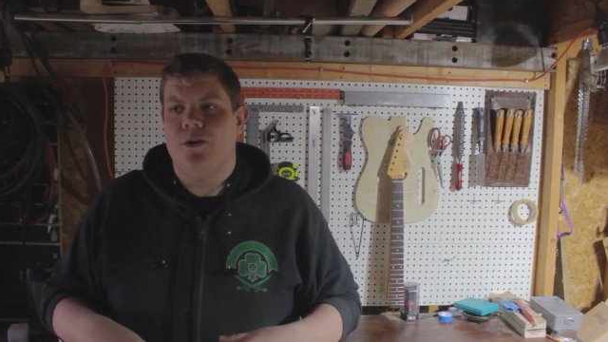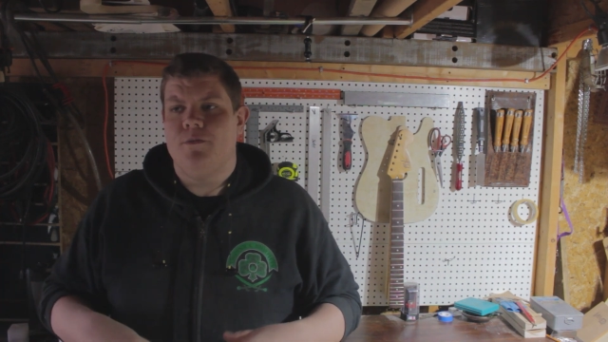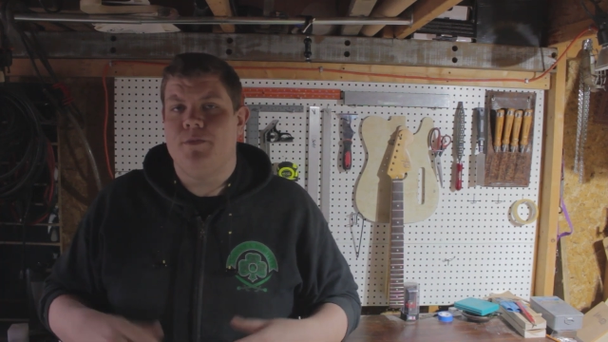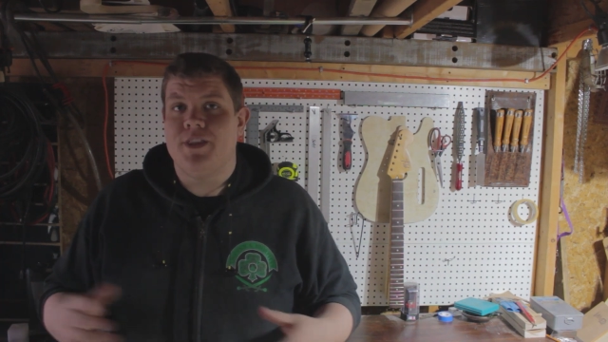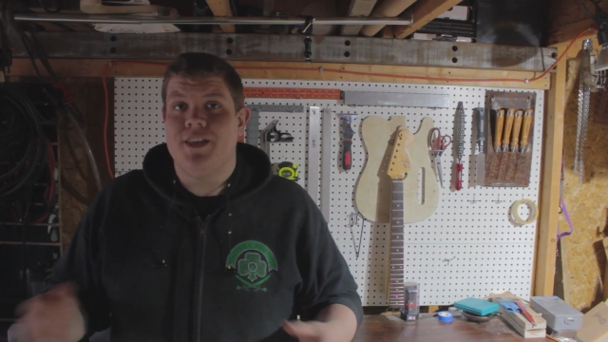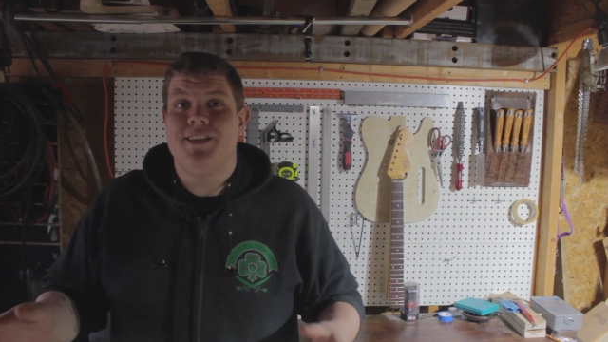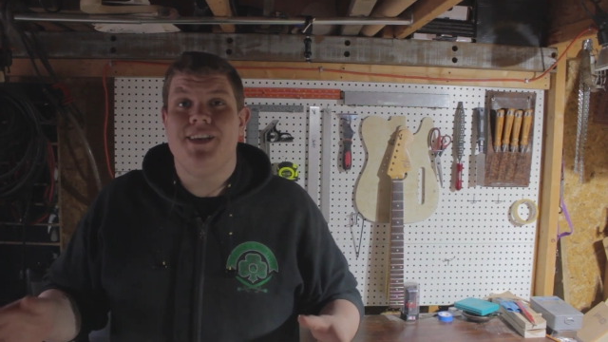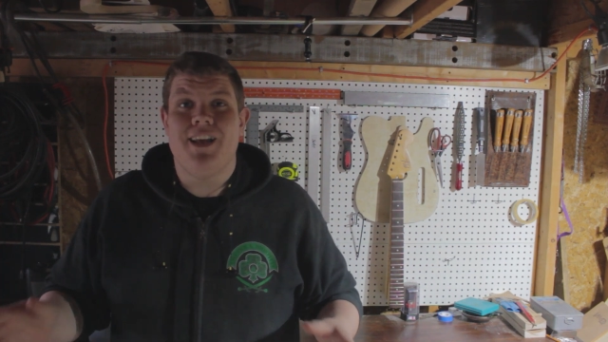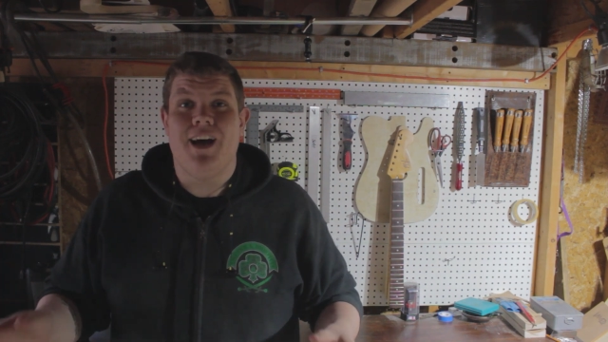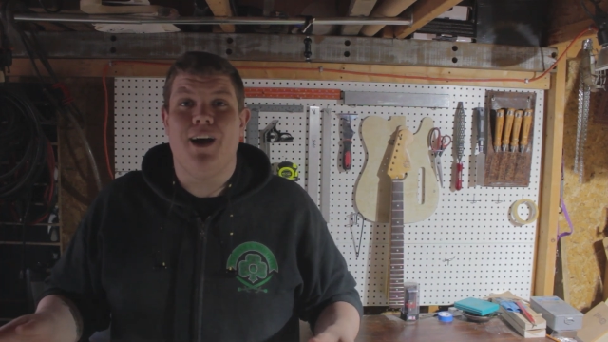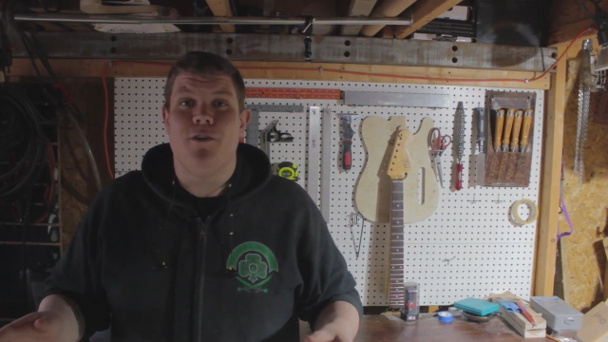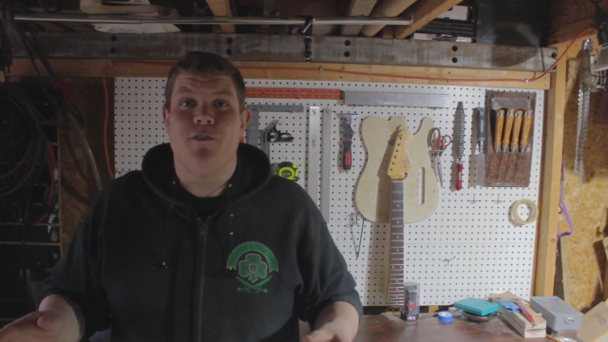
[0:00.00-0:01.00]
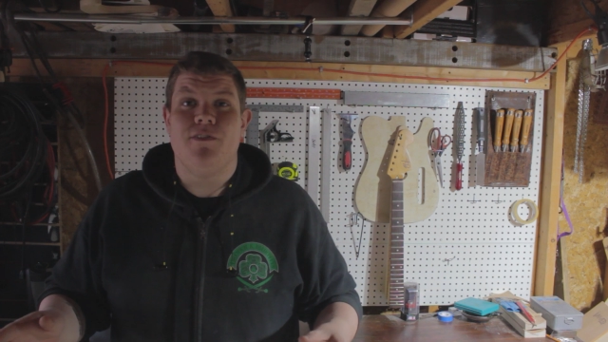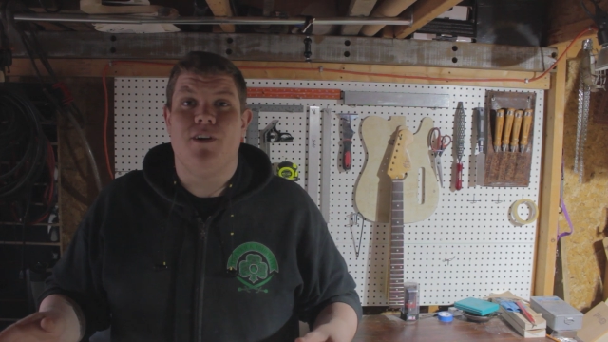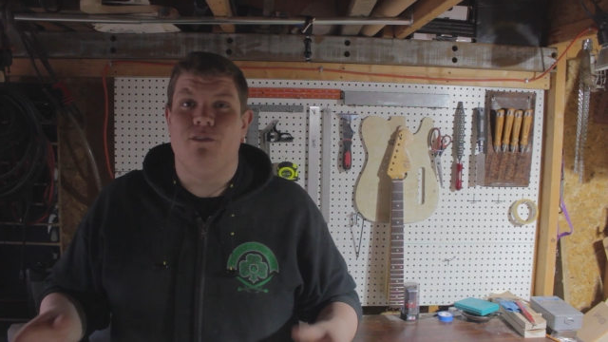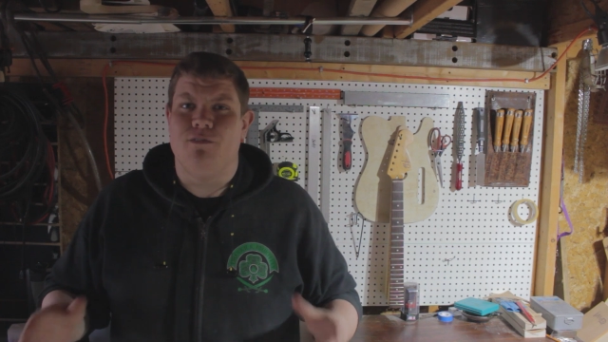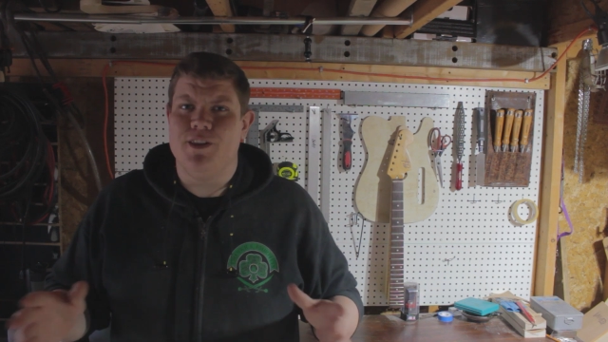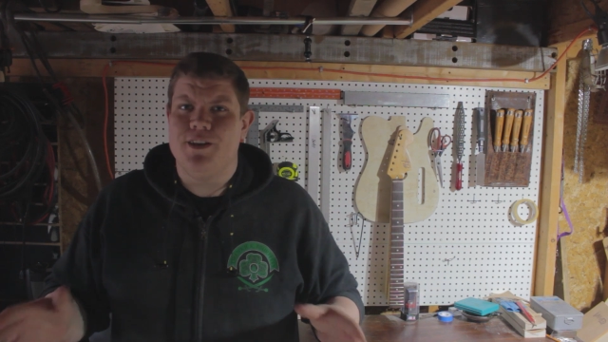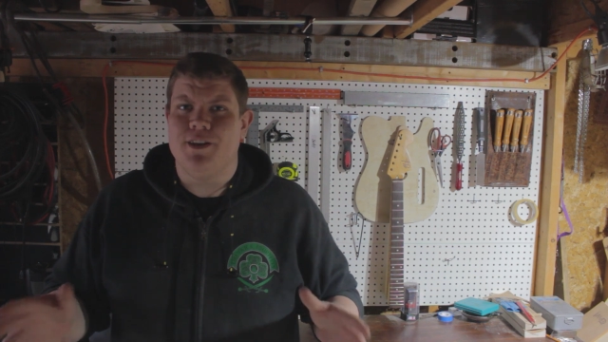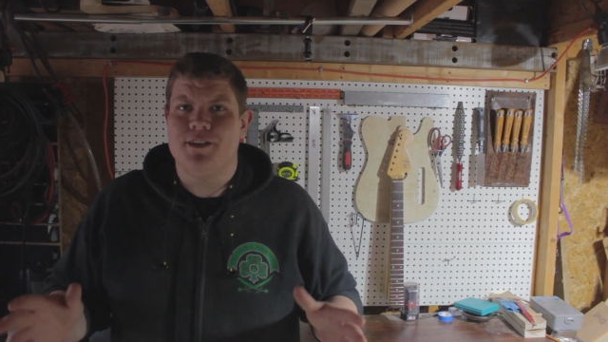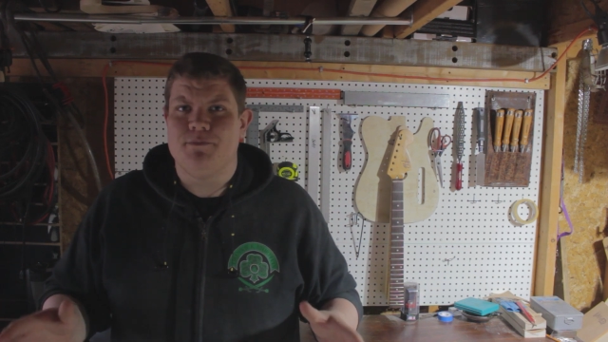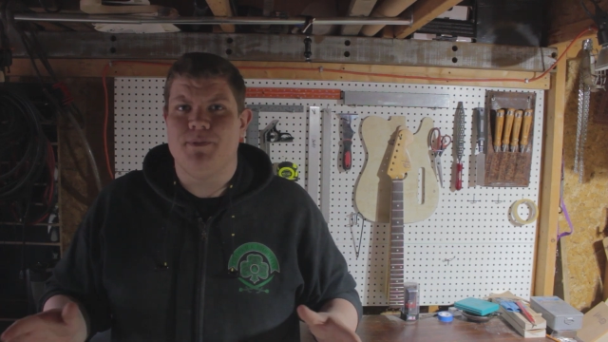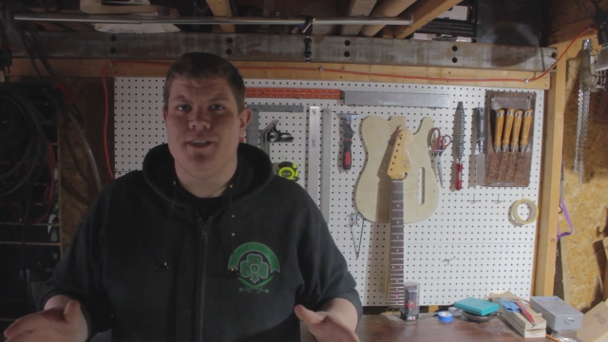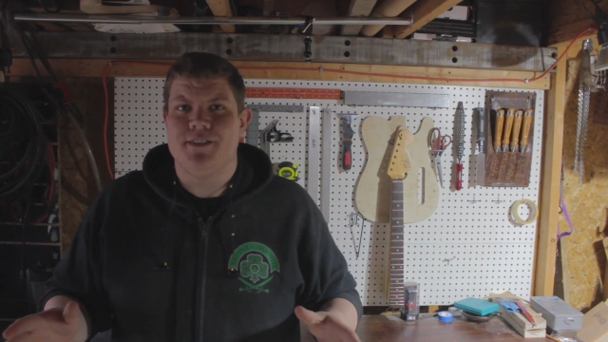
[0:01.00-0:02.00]
But they did have a really nice
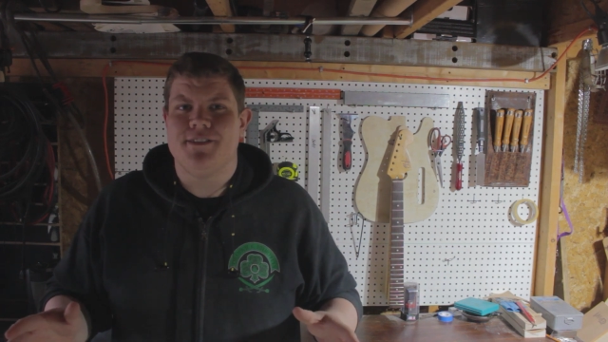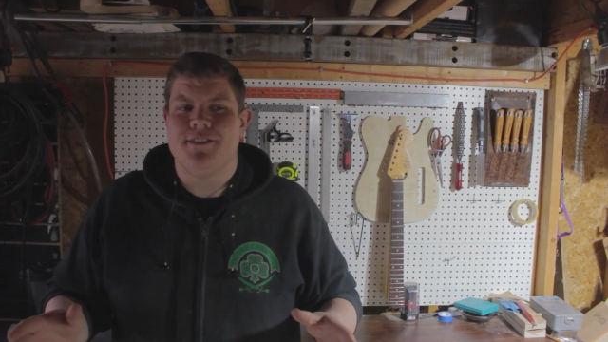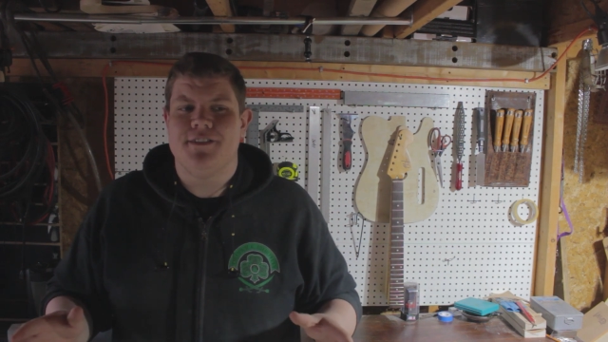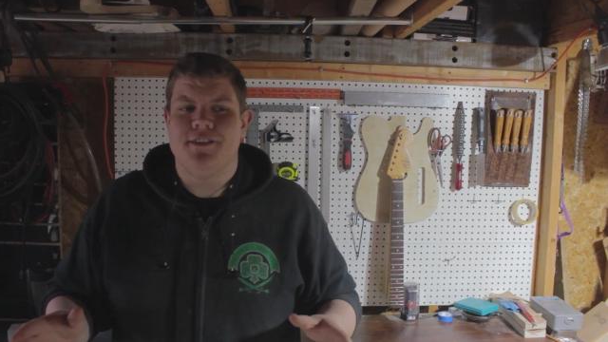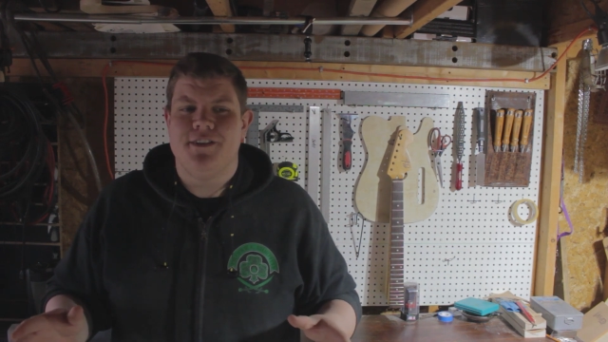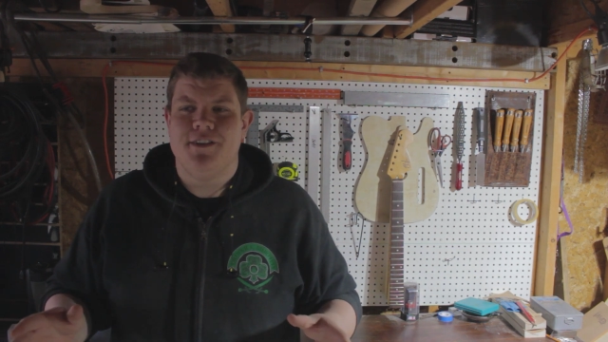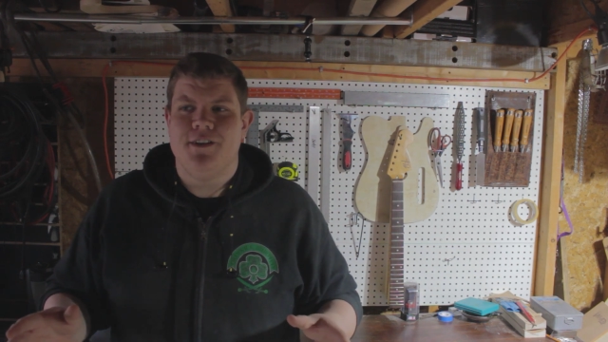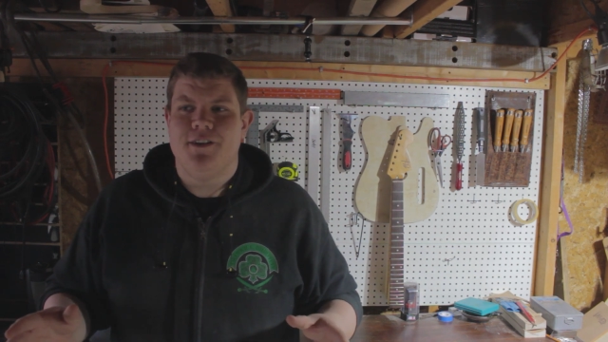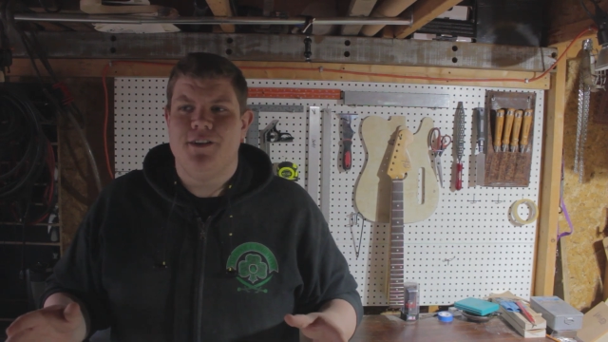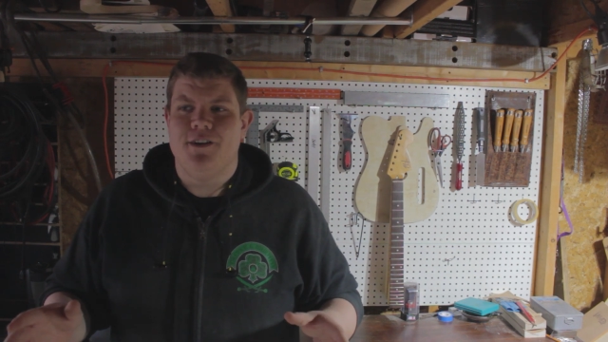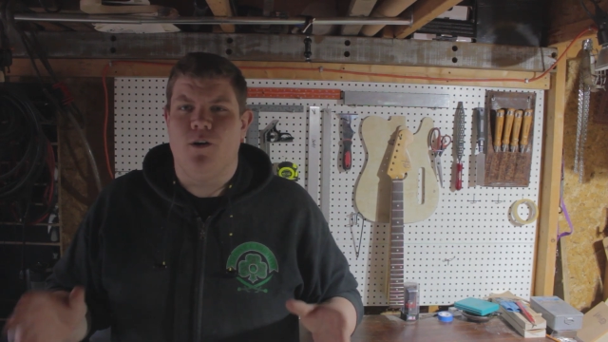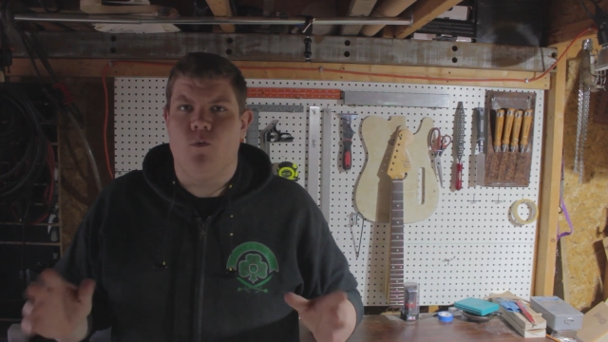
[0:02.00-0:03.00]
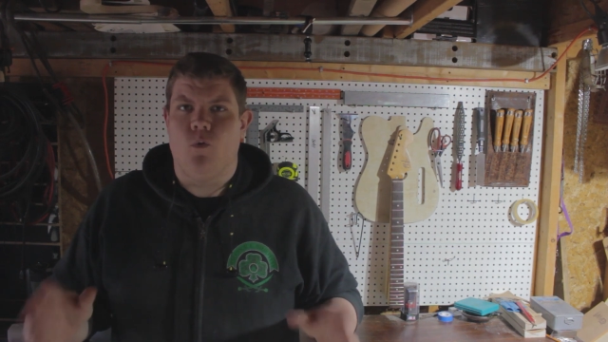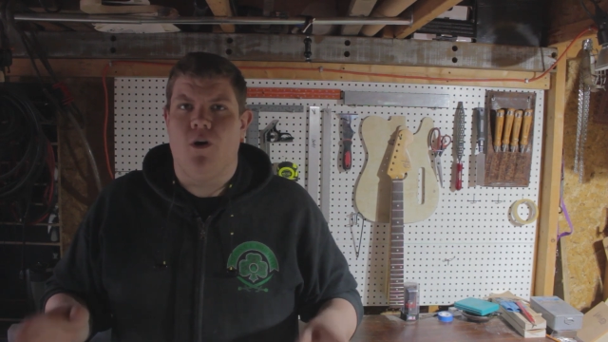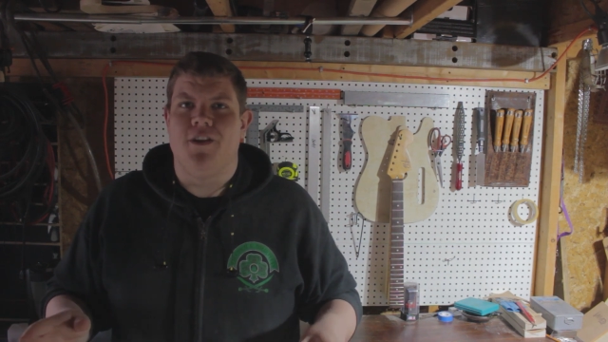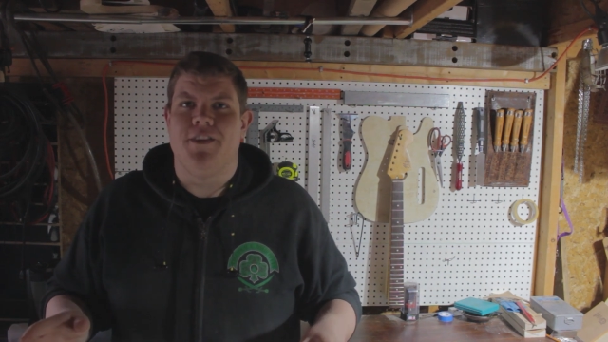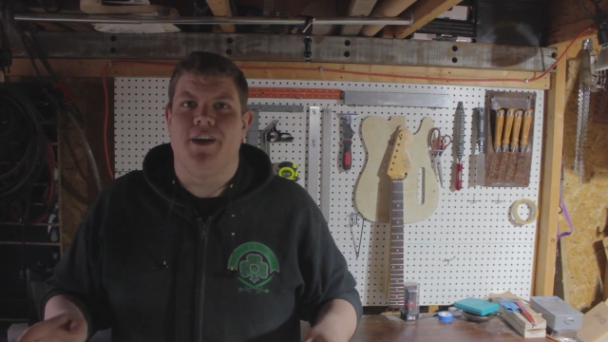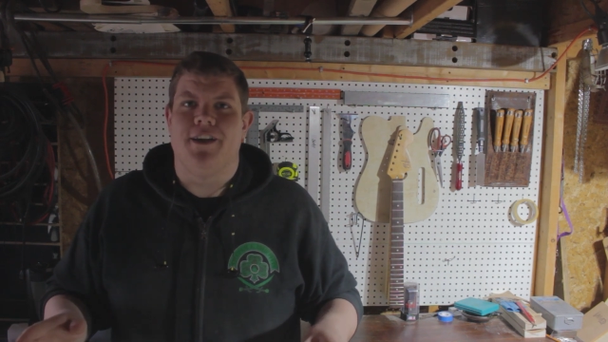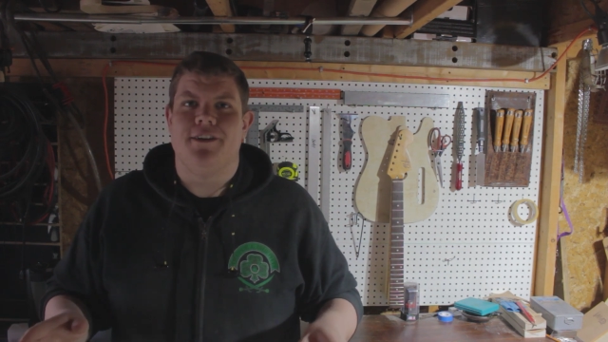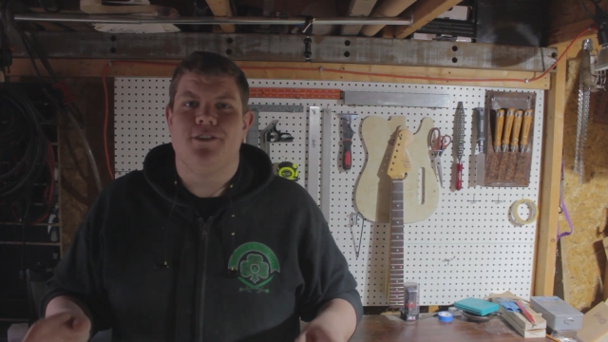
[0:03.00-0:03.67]
piece of walnut.